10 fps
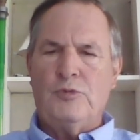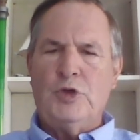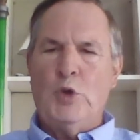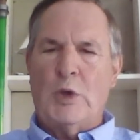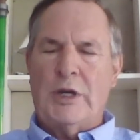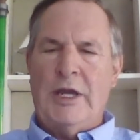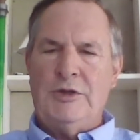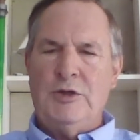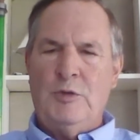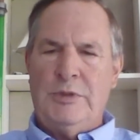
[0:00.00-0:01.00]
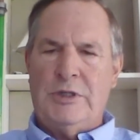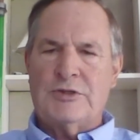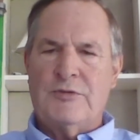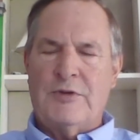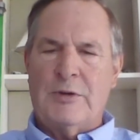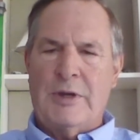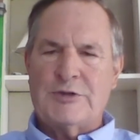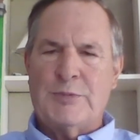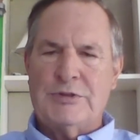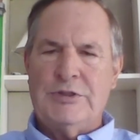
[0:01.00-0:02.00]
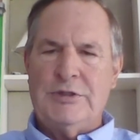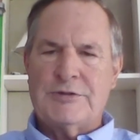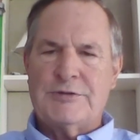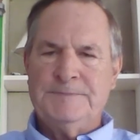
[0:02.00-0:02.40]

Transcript: do what I do because of their expertise.